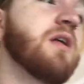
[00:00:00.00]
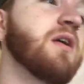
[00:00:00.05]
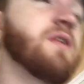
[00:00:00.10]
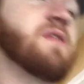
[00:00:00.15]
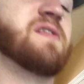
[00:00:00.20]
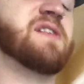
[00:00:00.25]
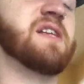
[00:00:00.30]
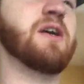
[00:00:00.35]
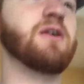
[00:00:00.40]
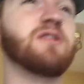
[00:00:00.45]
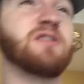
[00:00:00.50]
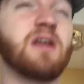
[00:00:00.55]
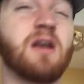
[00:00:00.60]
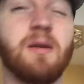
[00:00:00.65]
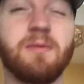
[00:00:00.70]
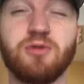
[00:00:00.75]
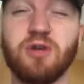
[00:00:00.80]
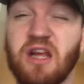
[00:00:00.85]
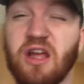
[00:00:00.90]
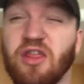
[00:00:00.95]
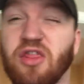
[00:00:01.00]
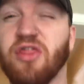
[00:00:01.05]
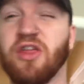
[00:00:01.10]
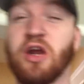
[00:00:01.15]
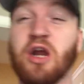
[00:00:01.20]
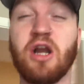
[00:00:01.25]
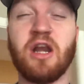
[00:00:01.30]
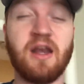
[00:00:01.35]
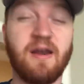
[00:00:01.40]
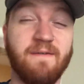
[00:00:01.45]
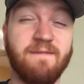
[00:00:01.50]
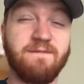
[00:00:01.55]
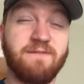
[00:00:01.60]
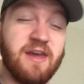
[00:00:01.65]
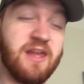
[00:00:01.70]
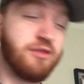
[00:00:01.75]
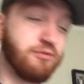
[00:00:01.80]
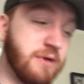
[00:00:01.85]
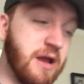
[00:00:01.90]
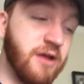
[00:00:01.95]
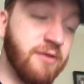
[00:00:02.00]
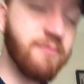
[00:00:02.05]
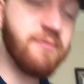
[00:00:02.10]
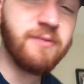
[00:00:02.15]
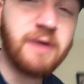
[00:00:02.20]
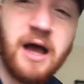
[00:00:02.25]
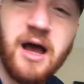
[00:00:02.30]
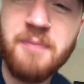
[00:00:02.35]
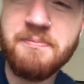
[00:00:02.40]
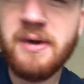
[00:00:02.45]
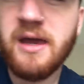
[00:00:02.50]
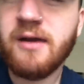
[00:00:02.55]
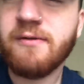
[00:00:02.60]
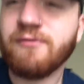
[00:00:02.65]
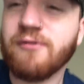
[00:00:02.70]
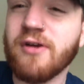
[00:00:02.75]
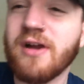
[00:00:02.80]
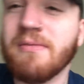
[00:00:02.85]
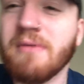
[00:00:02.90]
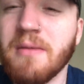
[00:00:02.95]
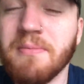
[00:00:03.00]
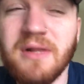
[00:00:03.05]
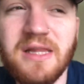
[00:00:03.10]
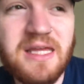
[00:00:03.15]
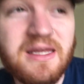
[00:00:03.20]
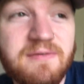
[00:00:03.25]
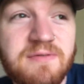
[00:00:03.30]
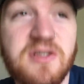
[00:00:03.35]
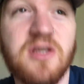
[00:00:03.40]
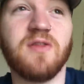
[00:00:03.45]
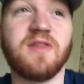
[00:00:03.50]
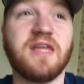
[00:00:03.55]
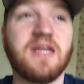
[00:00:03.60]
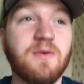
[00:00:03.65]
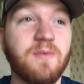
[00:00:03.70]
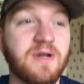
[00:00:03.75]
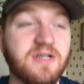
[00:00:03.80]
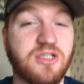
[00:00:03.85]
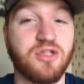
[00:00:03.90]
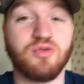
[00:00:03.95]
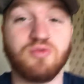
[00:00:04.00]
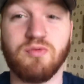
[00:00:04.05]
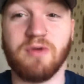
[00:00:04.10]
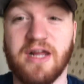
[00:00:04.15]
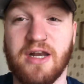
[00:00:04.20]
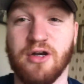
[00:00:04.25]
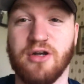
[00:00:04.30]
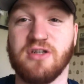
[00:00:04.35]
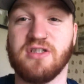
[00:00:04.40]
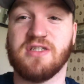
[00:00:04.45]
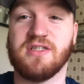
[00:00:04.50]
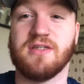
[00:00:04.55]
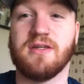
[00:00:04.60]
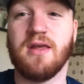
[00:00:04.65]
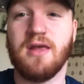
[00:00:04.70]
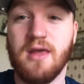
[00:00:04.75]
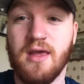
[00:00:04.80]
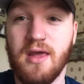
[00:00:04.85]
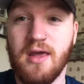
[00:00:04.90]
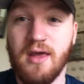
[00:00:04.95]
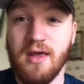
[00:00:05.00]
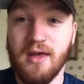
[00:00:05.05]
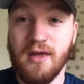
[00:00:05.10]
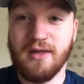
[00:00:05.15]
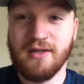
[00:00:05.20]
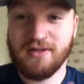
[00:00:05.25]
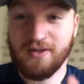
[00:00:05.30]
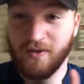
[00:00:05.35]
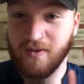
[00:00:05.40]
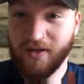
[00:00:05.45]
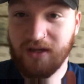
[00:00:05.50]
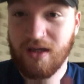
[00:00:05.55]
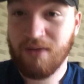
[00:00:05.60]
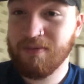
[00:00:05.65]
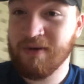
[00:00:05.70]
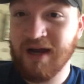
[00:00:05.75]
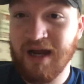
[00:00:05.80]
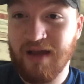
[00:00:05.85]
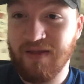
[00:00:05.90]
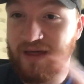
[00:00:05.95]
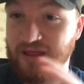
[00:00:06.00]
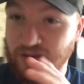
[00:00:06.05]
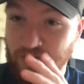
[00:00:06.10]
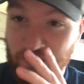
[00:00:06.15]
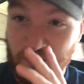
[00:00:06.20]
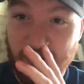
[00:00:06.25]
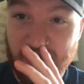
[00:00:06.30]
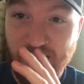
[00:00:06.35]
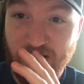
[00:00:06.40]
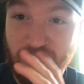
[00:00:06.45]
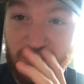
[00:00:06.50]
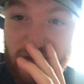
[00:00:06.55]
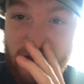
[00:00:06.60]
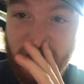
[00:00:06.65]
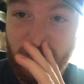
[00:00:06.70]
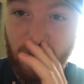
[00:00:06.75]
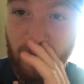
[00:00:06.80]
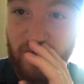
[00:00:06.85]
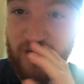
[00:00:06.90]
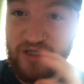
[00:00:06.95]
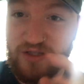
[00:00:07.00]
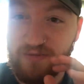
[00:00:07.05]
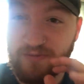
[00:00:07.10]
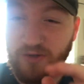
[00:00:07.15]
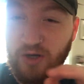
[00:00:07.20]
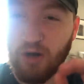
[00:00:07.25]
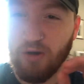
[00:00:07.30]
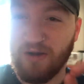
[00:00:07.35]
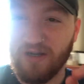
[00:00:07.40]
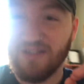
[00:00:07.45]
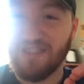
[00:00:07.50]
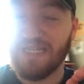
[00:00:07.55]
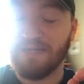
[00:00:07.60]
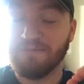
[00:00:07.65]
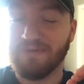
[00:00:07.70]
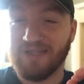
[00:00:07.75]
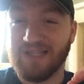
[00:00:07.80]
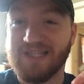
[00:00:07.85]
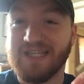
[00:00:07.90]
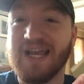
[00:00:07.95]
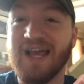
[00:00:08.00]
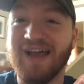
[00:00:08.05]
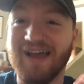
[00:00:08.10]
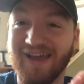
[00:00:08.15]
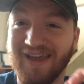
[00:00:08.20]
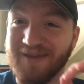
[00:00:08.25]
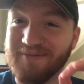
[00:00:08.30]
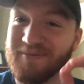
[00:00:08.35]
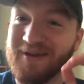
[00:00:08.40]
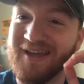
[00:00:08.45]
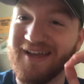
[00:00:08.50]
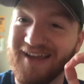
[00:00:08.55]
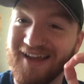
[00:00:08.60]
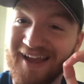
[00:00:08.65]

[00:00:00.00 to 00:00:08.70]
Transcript: The Steelers ended up trading a third and a fifth round pick for him, I believe, so he went to the Raiders. So keep an eye on that. The Raiders were his current team at the time.